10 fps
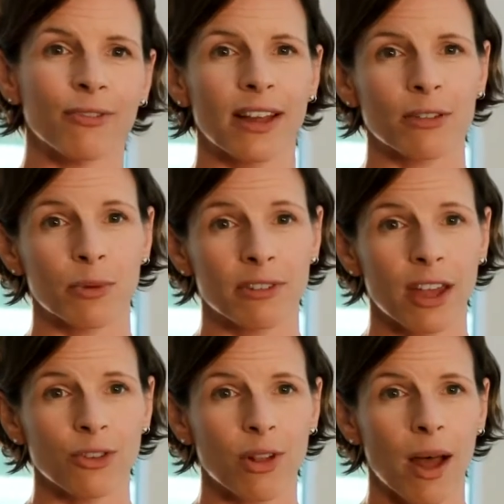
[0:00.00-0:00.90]
or flexible
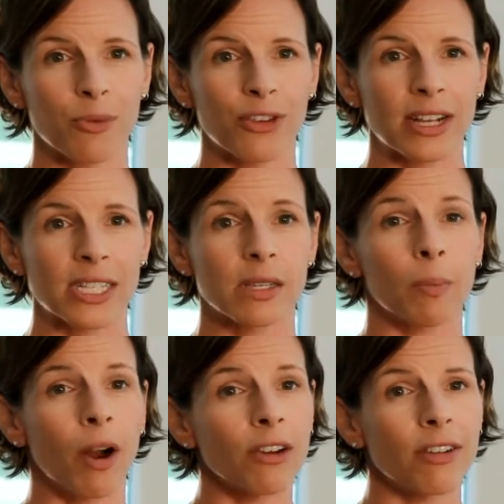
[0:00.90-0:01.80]
schedule options,
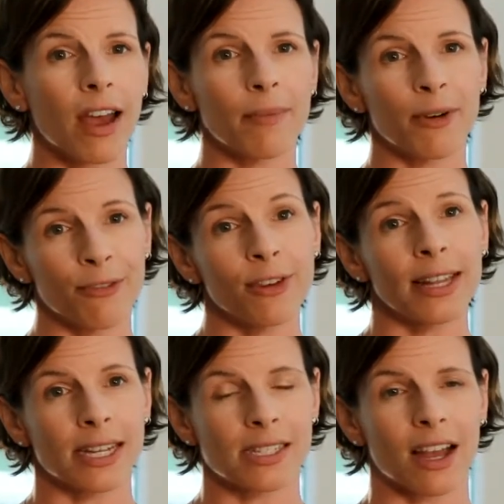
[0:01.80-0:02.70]
part-time or
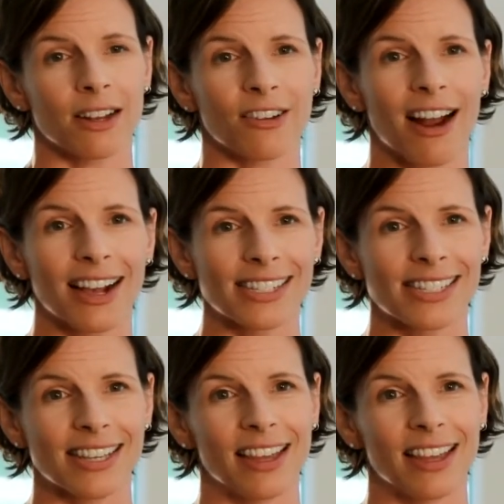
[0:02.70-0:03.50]
freelance contracts.